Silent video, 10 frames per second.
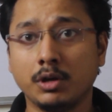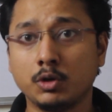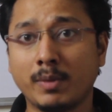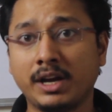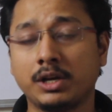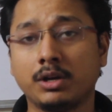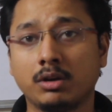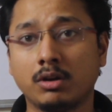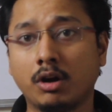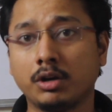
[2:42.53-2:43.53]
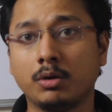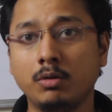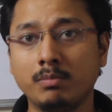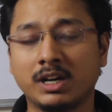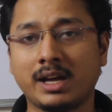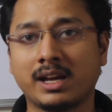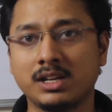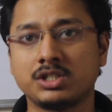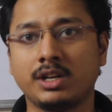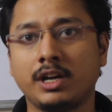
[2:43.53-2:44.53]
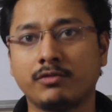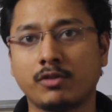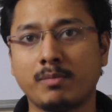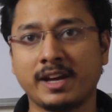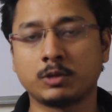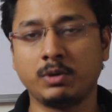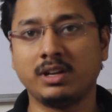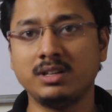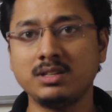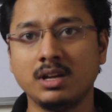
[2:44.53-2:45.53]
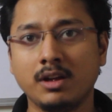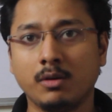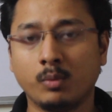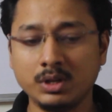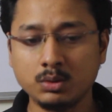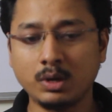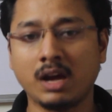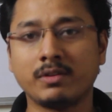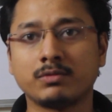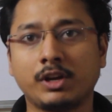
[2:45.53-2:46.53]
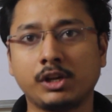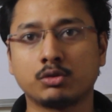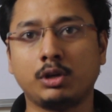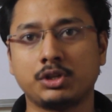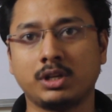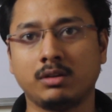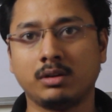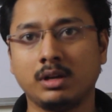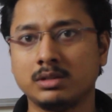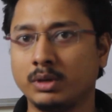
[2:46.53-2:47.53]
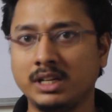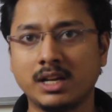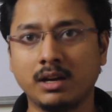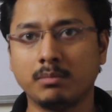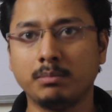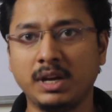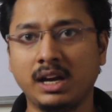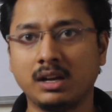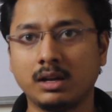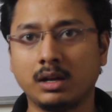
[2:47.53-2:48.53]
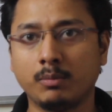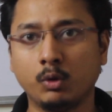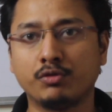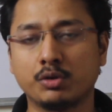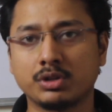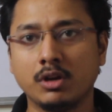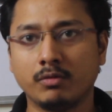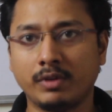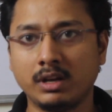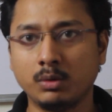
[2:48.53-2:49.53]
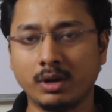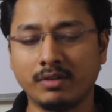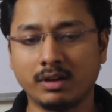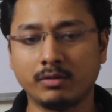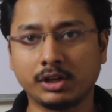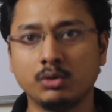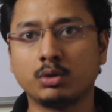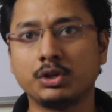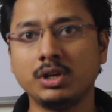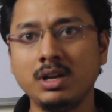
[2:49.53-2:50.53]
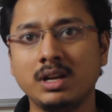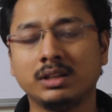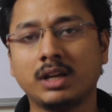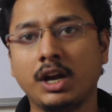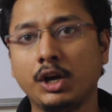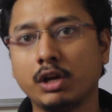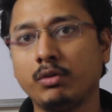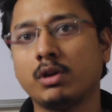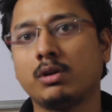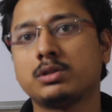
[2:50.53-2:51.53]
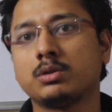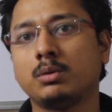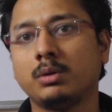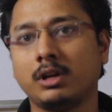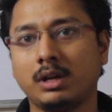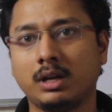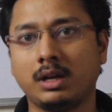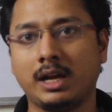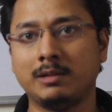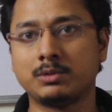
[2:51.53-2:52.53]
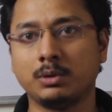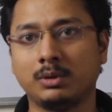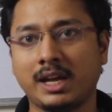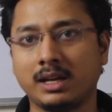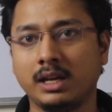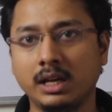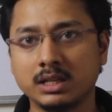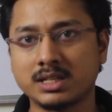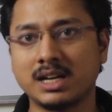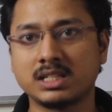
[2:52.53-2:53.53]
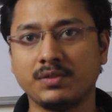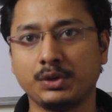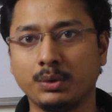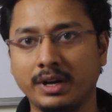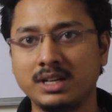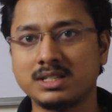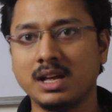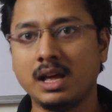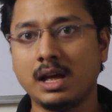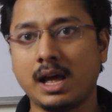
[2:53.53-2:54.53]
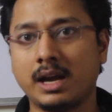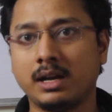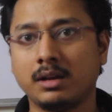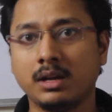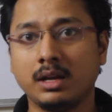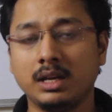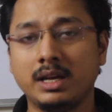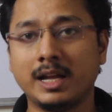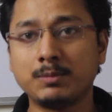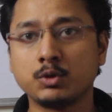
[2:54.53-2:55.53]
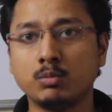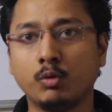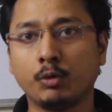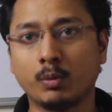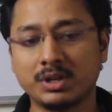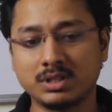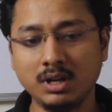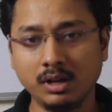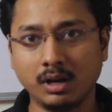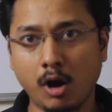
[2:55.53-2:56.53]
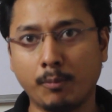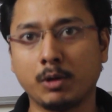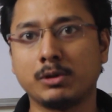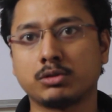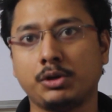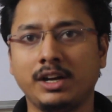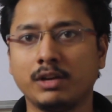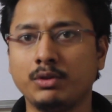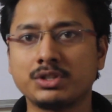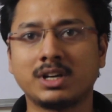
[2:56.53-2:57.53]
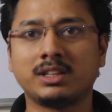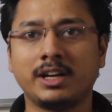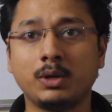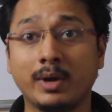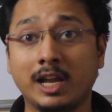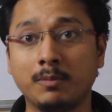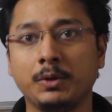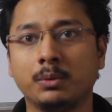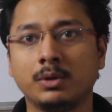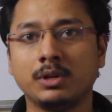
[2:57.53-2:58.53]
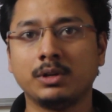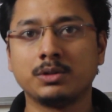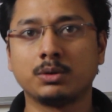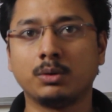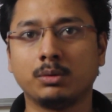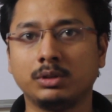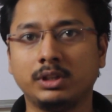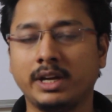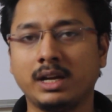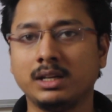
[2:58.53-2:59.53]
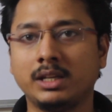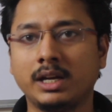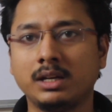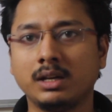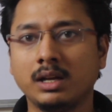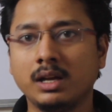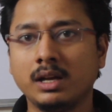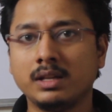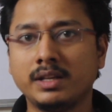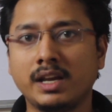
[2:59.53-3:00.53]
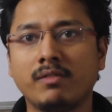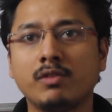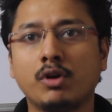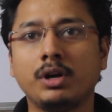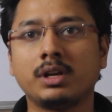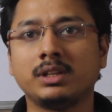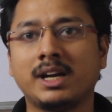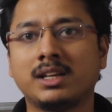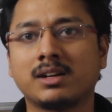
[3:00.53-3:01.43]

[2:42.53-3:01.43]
you might not know, but I can share it from my experience. Once you have a working solution, so either be it brute force, when you have a working solution, the interviewer also helps you. Like he starts giving you hints and he helps you move towards the optimal solution. Interviewers are there to help you. So they never want that